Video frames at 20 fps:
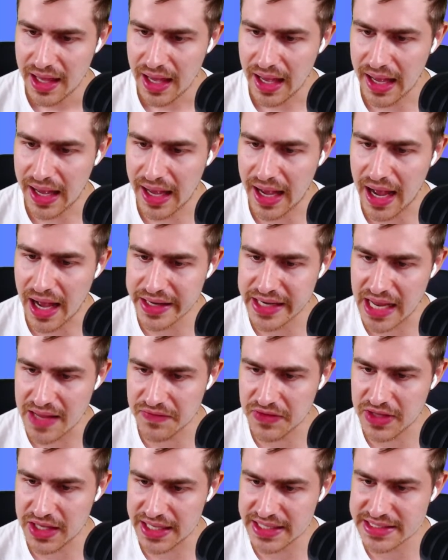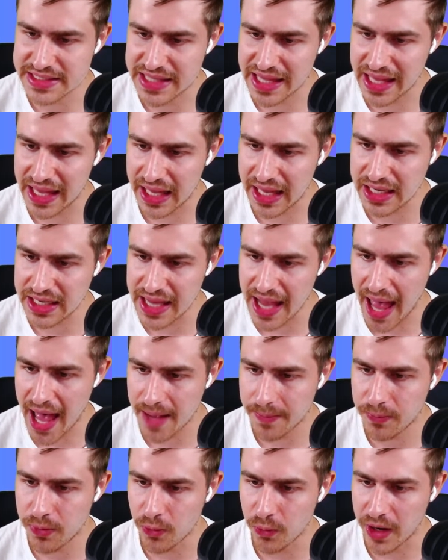Hi Davey, is there any
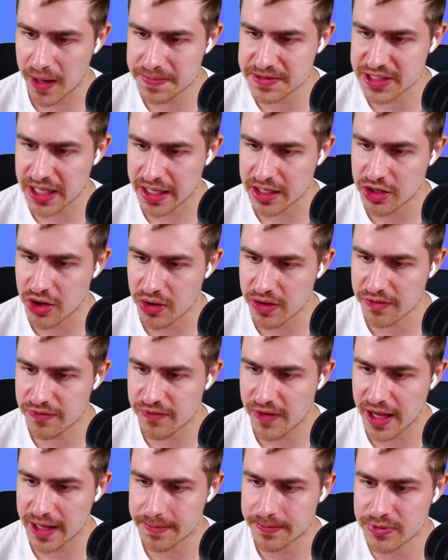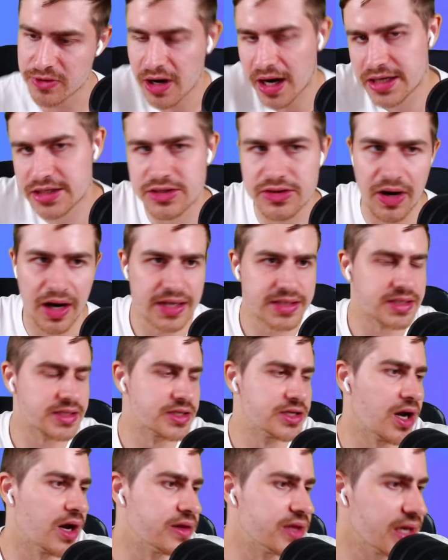app or website notifying price
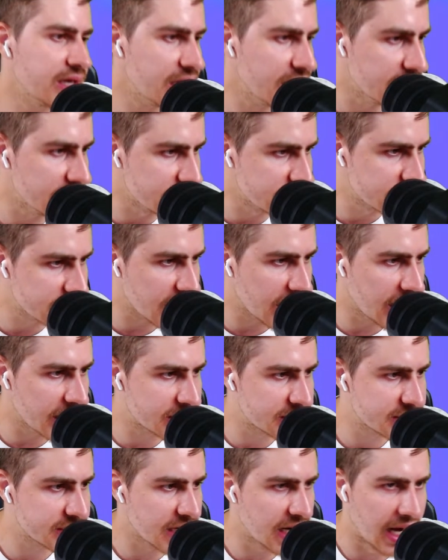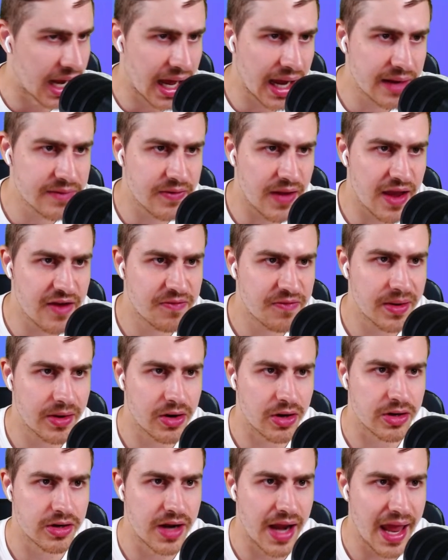rises? Yeah, there is. It's
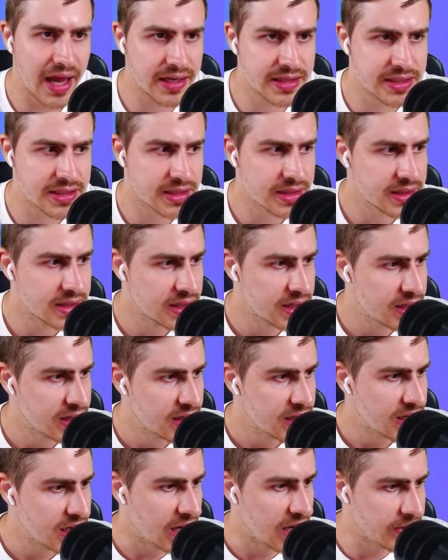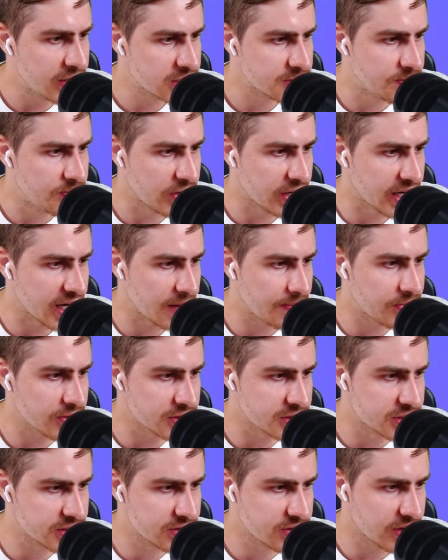livefpl.net. Let me just bring it up on
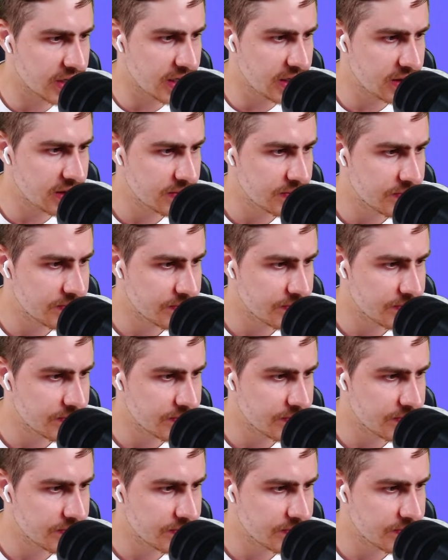screen.